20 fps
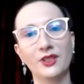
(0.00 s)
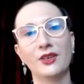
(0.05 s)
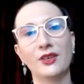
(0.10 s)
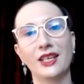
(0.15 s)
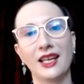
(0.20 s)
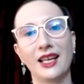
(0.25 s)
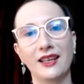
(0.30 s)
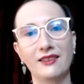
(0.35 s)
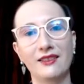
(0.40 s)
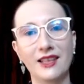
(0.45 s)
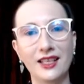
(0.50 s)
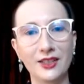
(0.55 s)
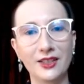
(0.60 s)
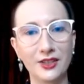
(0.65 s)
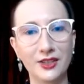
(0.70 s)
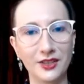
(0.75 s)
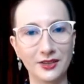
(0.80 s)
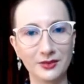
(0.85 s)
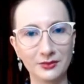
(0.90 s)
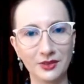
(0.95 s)
Okay, yeah. thank you.
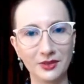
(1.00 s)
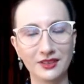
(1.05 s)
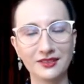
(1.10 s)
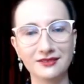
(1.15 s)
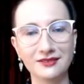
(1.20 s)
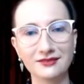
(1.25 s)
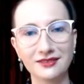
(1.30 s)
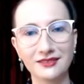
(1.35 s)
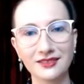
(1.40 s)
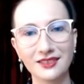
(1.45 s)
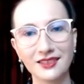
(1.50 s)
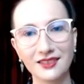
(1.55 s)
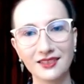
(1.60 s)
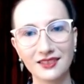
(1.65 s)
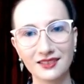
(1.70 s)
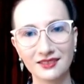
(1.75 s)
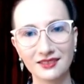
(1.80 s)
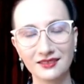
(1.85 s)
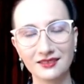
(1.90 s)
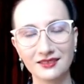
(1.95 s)
Crazy arm movements.